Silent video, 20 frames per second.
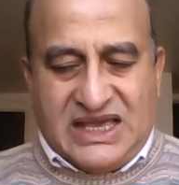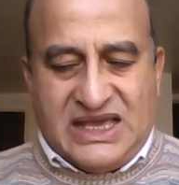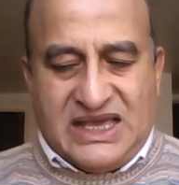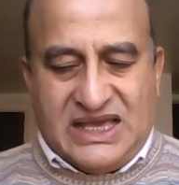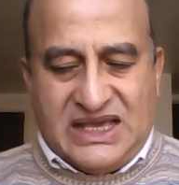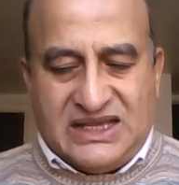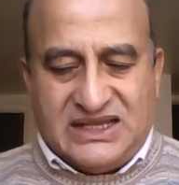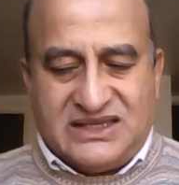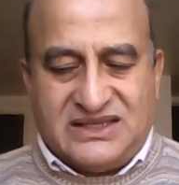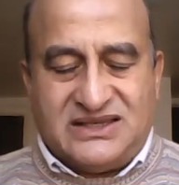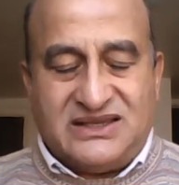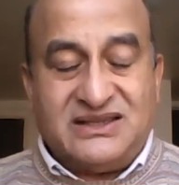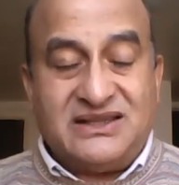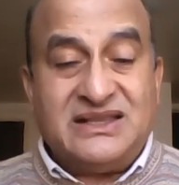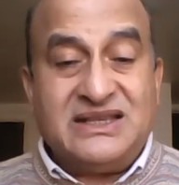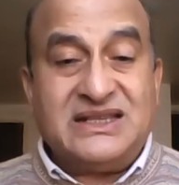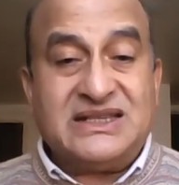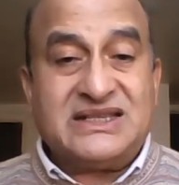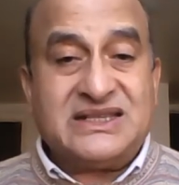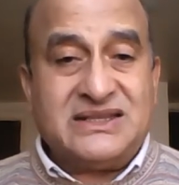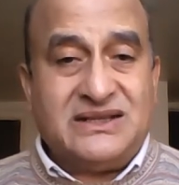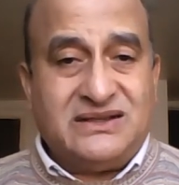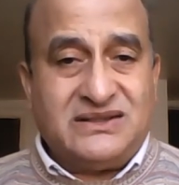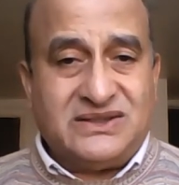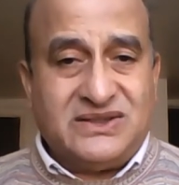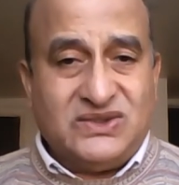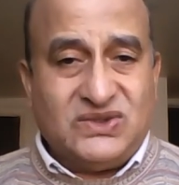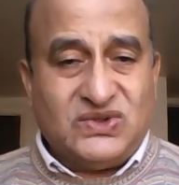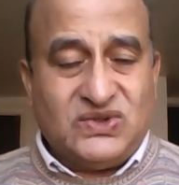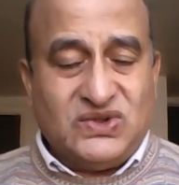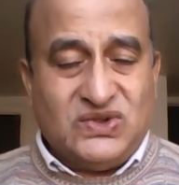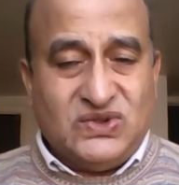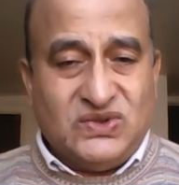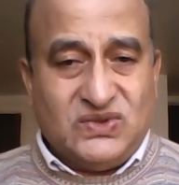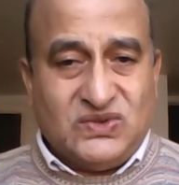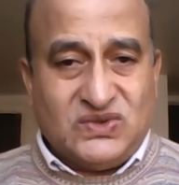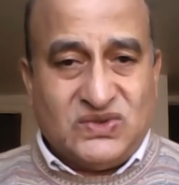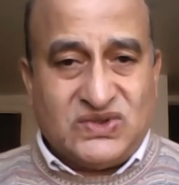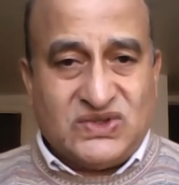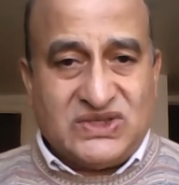is they started to
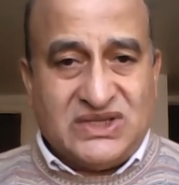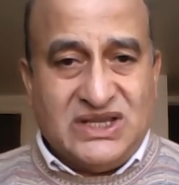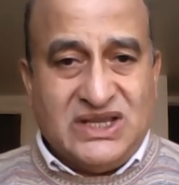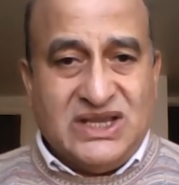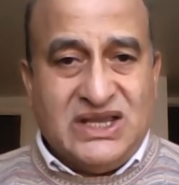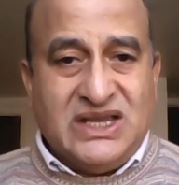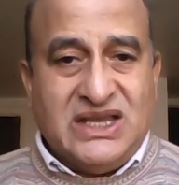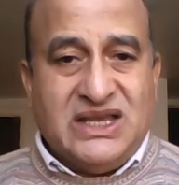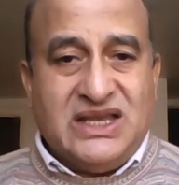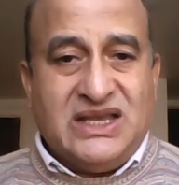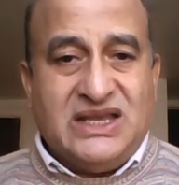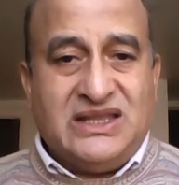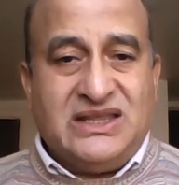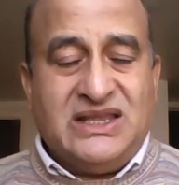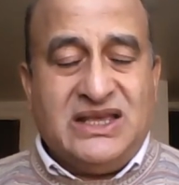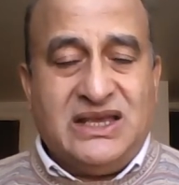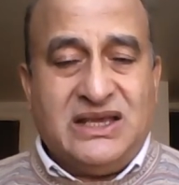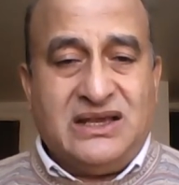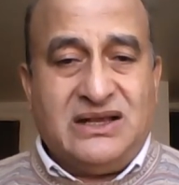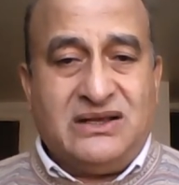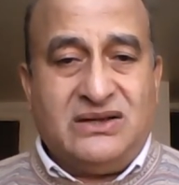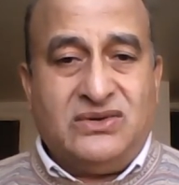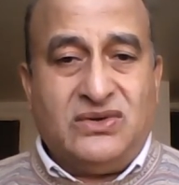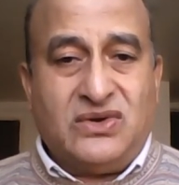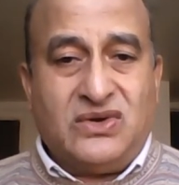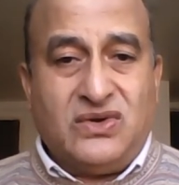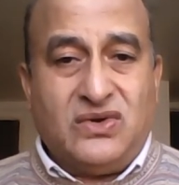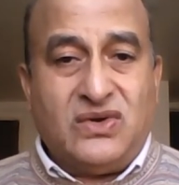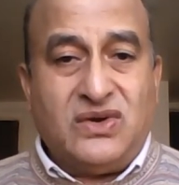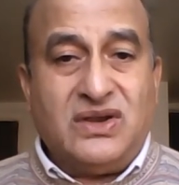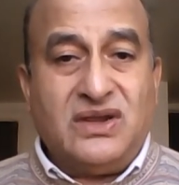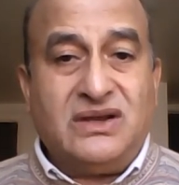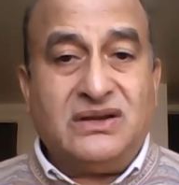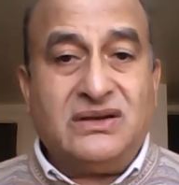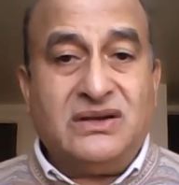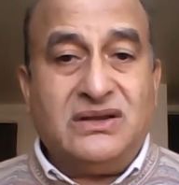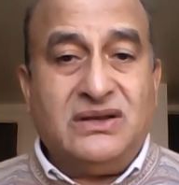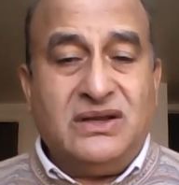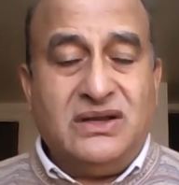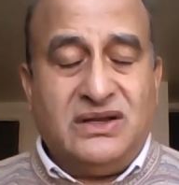use the
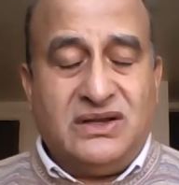Gregorian